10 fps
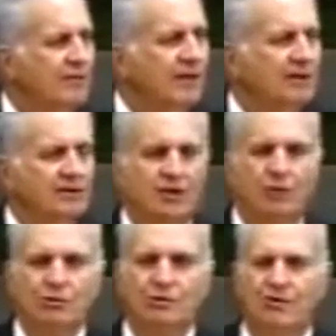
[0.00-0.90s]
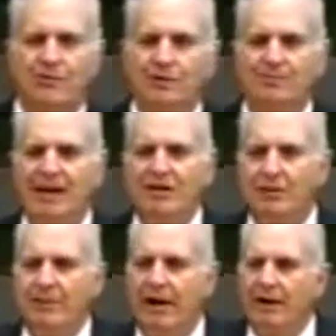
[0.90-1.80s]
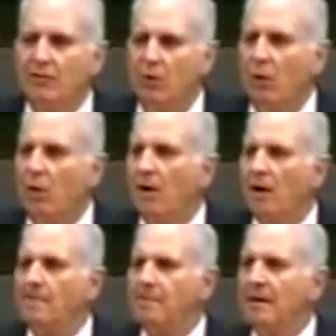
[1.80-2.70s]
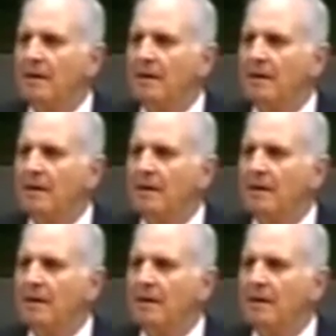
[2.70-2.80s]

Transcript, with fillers: We've got soldiers from the Spanish American War.